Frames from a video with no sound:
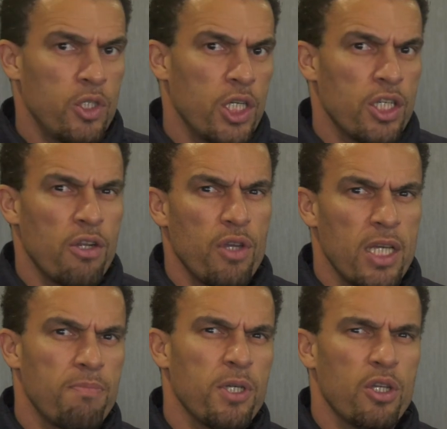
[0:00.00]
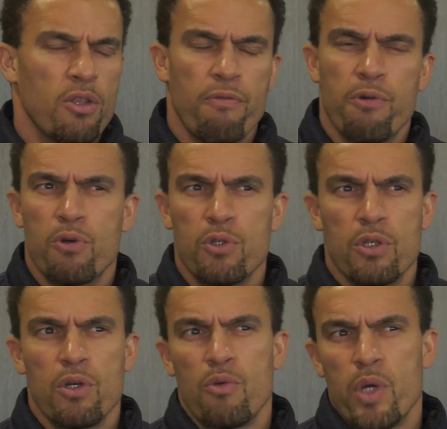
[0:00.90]
change, and especially the focus,
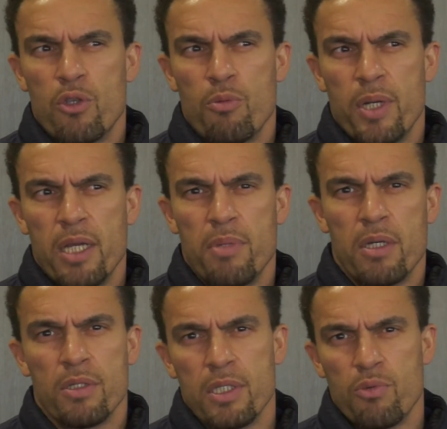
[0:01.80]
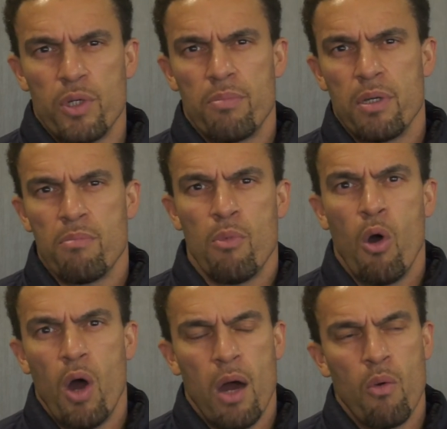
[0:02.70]
the way to play, because it will be
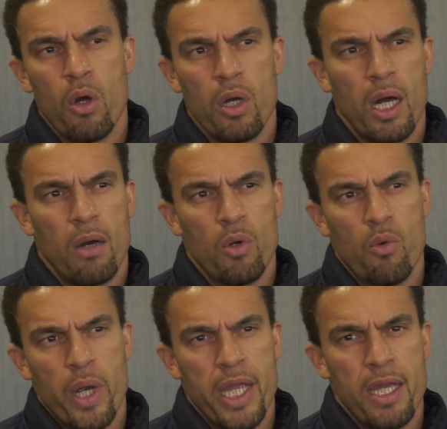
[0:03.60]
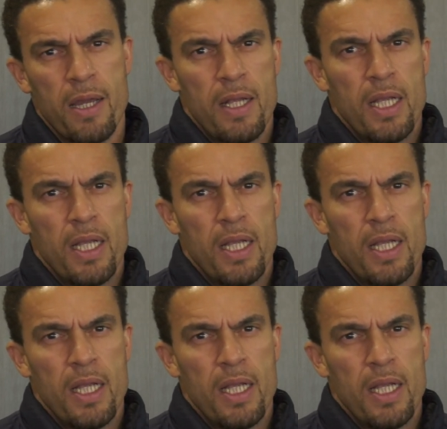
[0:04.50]
more our way,